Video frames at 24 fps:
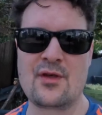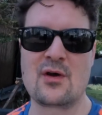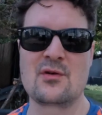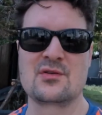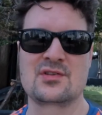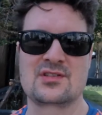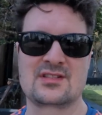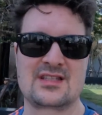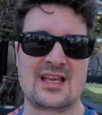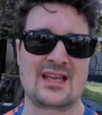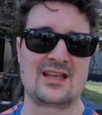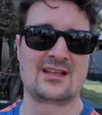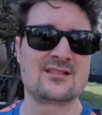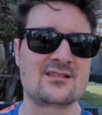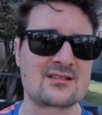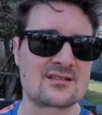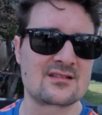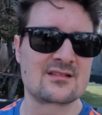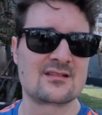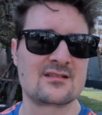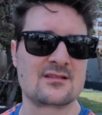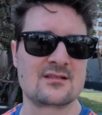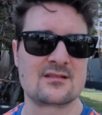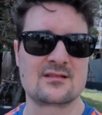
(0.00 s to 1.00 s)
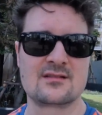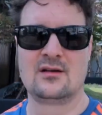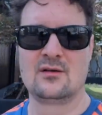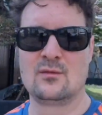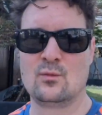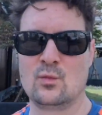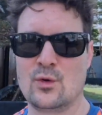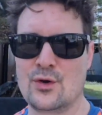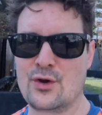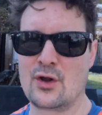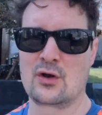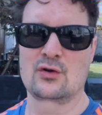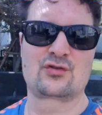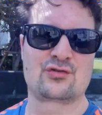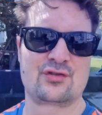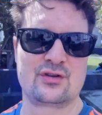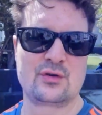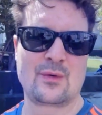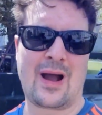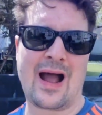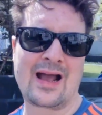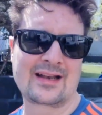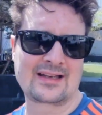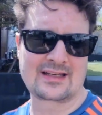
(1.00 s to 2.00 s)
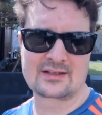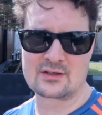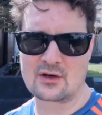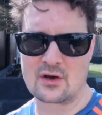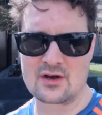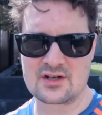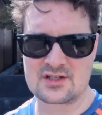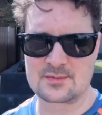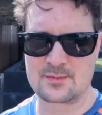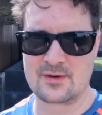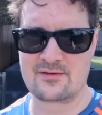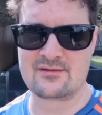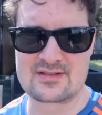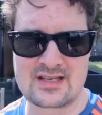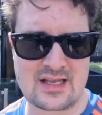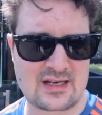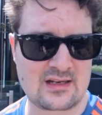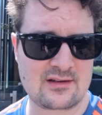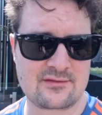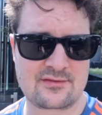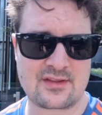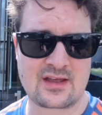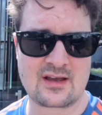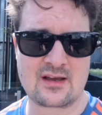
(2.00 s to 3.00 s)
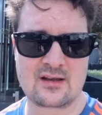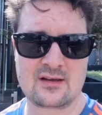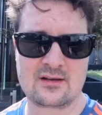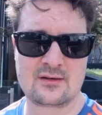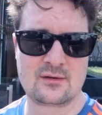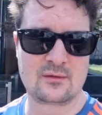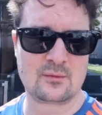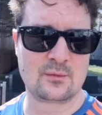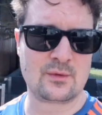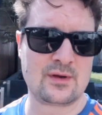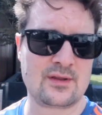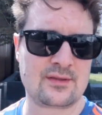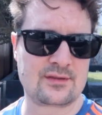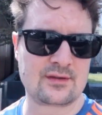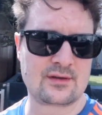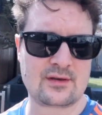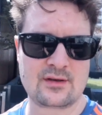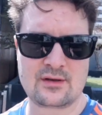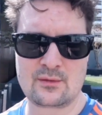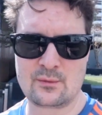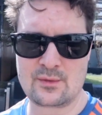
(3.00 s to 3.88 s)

those things were not true. I did not experience any of that with Air